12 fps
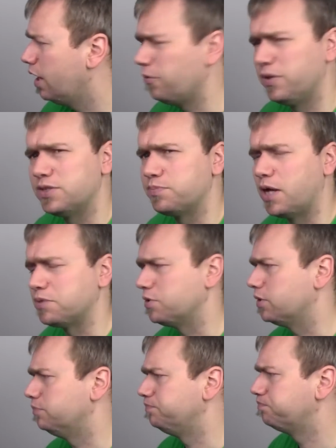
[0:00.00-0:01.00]
I don't think it's
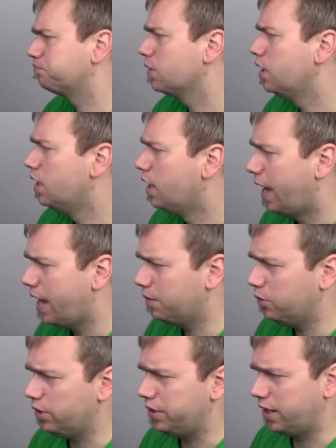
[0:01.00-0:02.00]
possible though.
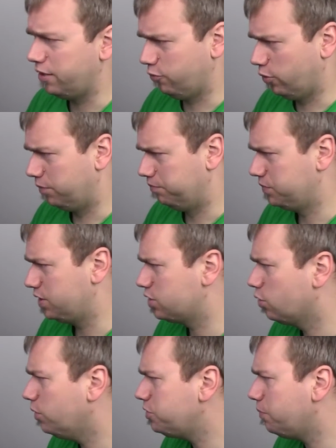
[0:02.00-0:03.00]
Attaboy94
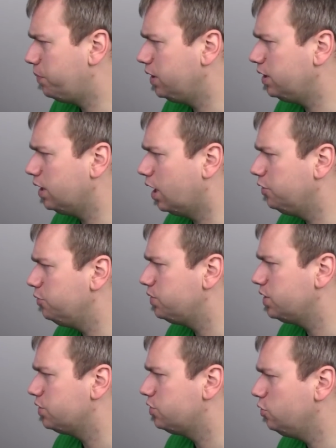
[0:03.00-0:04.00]
says, what's your opinion on
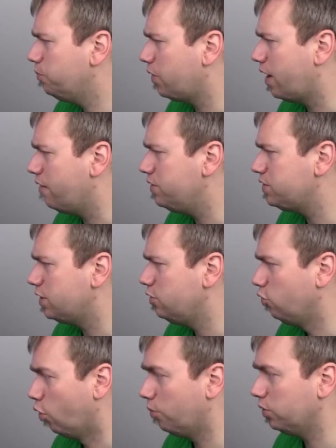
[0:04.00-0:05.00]
using super heavies
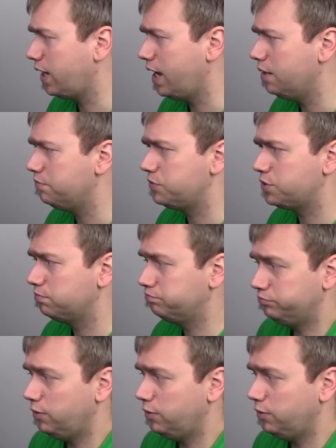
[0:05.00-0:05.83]
in normal games?